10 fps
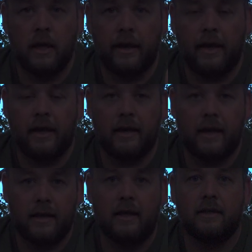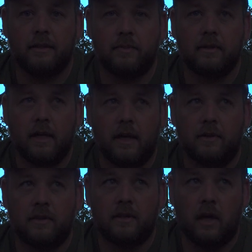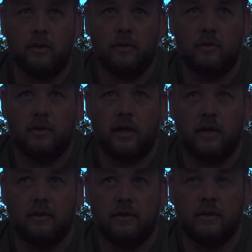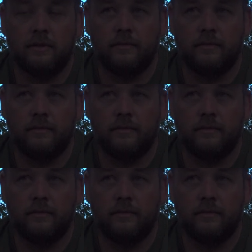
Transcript: and I like to put cameras on those trails.